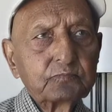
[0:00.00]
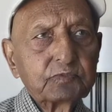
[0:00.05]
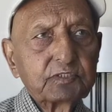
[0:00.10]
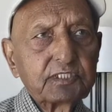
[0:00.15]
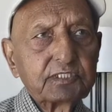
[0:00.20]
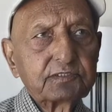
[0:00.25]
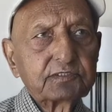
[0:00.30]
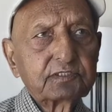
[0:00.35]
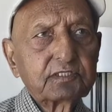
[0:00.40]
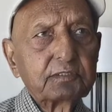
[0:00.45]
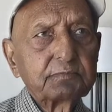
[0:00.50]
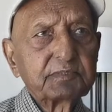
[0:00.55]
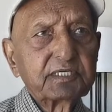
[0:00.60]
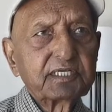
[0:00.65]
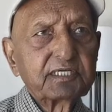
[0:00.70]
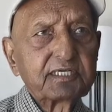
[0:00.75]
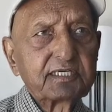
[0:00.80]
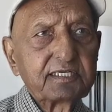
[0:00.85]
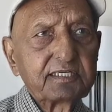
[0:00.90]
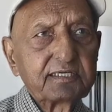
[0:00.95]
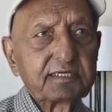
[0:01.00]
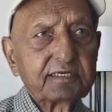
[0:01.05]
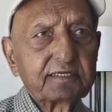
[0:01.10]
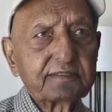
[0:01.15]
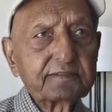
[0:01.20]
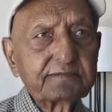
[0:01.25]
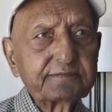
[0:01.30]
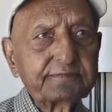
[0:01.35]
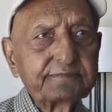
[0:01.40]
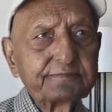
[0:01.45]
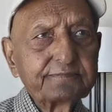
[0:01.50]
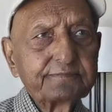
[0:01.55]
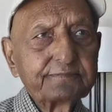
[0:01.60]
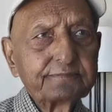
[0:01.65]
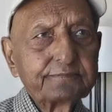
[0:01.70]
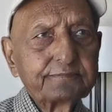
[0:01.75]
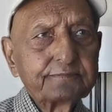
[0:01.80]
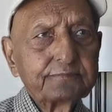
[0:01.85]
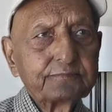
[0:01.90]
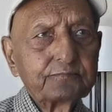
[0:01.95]
he is coming here,
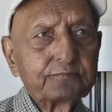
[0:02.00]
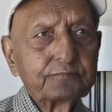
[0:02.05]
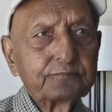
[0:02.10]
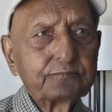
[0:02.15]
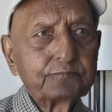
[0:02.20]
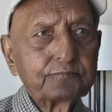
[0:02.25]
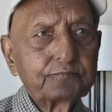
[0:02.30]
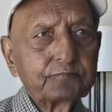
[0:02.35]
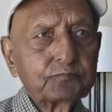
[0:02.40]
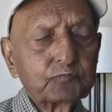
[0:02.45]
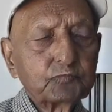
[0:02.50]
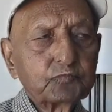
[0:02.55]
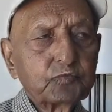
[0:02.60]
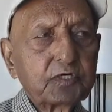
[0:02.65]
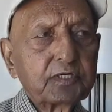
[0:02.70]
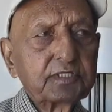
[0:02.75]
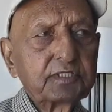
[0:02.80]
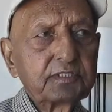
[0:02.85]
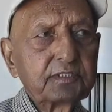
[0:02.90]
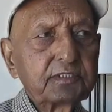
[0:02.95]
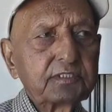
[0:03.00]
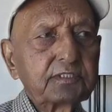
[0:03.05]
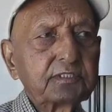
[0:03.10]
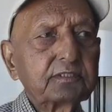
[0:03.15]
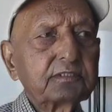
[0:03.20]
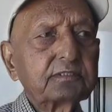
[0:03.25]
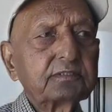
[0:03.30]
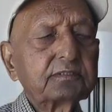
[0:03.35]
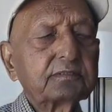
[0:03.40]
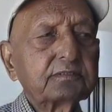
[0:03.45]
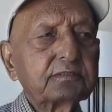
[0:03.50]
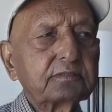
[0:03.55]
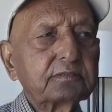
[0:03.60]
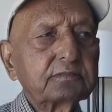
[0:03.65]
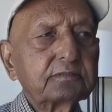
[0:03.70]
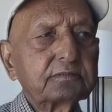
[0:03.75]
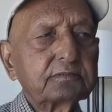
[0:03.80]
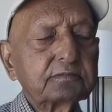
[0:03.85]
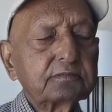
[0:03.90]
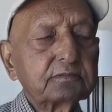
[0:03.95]
why he
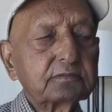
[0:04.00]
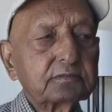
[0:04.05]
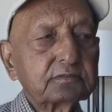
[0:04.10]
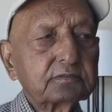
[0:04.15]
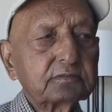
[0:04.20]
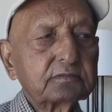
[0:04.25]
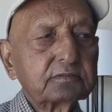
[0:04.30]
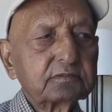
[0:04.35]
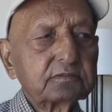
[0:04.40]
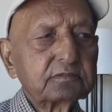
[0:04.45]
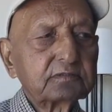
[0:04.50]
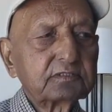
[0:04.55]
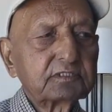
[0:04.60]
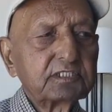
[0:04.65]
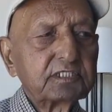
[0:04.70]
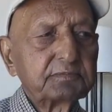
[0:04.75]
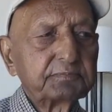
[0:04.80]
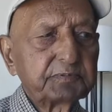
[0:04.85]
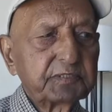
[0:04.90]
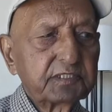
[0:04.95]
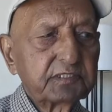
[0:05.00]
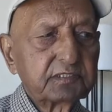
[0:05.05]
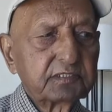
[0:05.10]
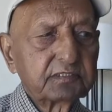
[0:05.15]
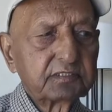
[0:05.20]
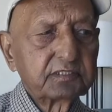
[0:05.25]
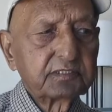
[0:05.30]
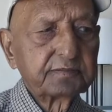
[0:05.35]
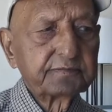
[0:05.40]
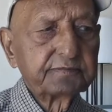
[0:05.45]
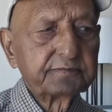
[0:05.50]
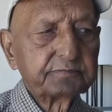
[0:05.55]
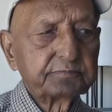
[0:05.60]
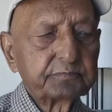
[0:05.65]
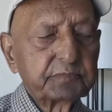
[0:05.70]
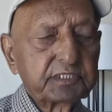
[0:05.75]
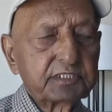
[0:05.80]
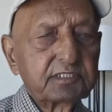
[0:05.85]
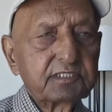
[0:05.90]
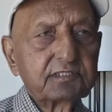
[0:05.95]
keep his
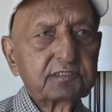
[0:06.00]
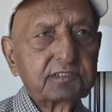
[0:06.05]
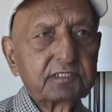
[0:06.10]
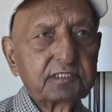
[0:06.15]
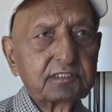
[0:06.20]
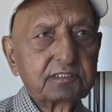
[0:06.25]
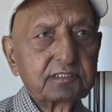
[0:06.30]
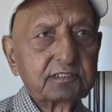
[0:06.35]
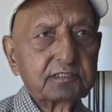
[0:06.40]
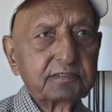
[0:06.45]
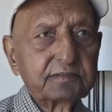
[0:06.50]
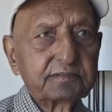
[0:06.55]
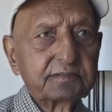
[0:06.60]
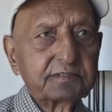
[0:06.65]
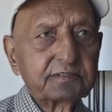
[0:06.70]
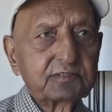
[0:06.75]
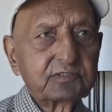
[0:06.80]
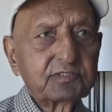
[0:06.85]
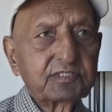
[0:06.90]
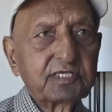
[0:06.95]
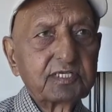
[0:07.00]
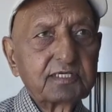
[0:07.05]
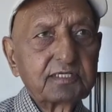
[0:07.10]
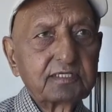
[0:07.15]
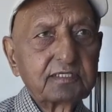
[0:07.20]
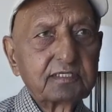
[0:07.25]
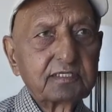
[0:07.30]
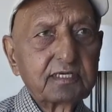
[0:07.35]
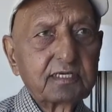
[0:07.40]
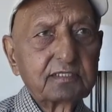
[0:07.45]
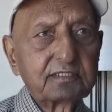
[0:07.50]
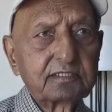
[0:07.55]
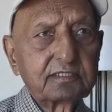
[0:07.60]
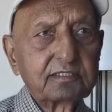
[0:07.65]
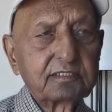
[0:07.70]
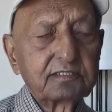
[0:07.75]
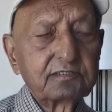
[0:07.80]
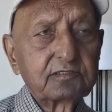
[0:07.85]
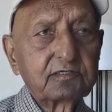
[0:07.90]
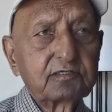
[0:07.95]
business in state, and
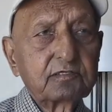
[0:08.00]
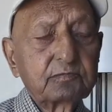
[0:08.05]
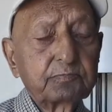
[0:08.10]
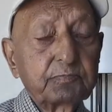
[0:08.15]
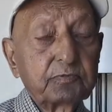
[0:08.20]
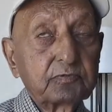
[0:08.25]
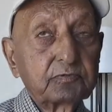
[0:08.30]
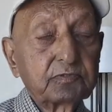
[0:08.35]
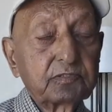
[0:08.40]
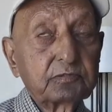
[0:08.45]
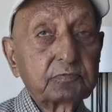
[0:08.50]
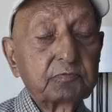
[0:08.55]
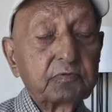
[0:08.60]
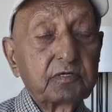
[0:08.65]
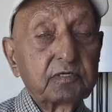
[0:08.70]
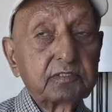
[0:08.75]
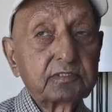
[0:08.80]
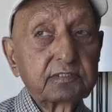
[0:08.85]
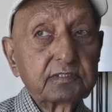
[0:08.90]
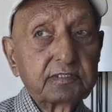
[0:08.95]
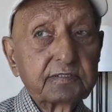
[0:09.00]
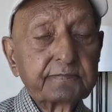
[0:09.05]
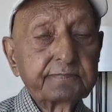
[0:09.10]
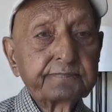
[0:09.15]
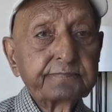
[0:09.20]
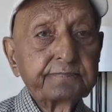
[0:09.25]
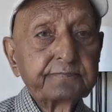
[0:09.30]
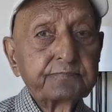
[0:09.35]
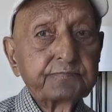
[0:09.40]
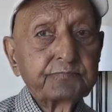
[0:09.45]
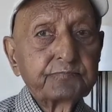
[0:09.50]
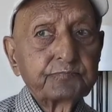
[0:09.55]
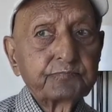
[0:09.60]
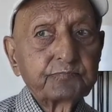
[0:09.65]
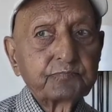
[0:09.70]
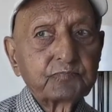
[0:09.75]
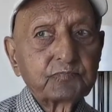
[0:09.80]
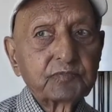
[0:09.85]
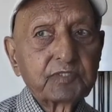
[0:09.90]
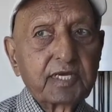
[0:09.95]
his response was
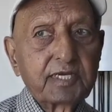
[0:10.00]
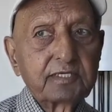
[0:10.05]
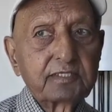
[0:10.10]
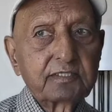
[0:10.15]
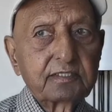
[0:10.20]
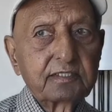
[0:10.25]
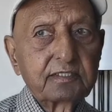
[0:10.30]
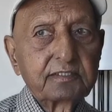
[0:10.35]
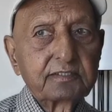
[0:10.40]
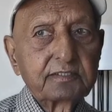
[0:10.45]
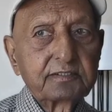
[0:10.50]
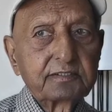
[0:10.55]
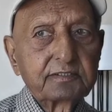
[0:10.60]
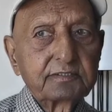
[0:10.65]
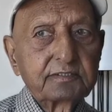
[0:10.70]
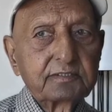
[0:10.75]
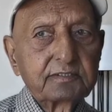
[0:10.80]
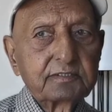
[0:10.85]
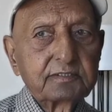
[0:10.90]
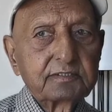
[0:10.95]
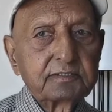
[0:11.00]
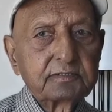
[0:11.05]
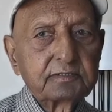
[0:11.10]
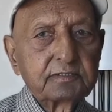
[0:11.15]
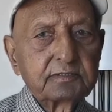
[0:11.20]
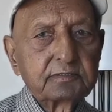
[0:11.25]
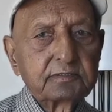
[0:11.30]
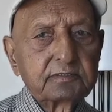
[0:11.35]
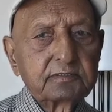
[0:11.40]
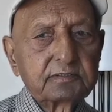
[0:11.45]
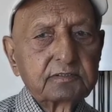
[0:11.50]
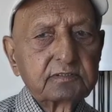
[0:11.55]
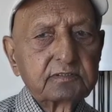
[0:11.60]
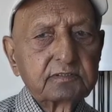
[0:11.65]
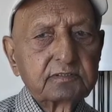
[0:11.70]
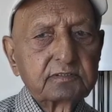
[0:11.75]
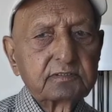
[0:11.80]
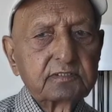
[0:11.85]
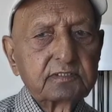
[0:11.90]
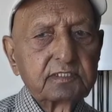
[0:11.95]
that
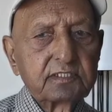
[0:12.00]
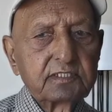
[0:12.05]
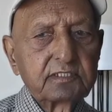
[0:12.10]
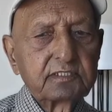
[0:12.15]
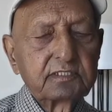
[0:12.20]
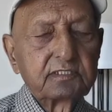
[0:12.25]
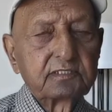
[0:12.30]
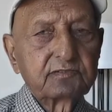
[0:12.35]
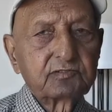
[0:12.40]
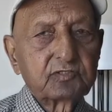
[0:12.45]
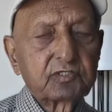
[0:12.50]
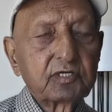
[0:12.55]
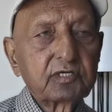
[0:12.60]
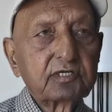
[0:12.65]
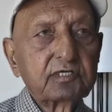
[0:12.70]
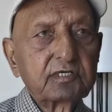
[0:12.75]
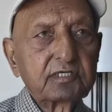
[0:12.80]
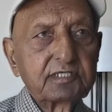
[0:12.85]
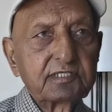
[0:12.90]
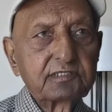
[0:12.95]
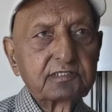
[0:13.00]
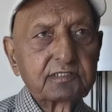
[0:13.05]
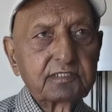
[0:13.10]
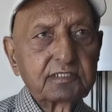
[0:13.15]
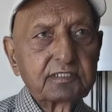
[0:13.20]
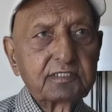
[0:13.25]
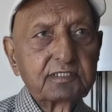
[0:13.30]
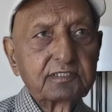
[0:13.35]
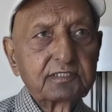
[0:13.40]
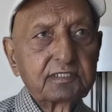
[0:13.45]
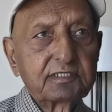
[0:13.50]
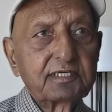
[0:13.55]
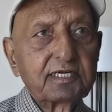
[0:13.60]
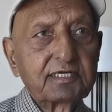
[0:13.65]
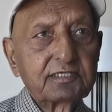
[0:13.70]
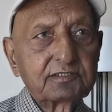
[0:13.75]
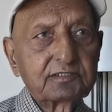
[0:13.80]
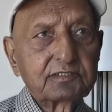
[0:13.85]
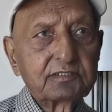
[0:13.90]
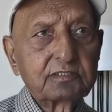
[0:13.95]
the struggle is
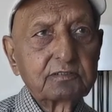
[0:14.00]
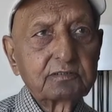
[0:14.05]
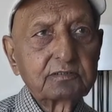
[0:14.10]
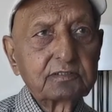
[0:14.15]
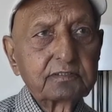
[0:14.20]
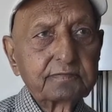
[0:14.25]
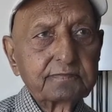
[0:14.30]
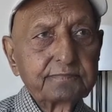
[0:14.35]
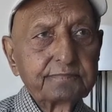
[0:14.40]
international,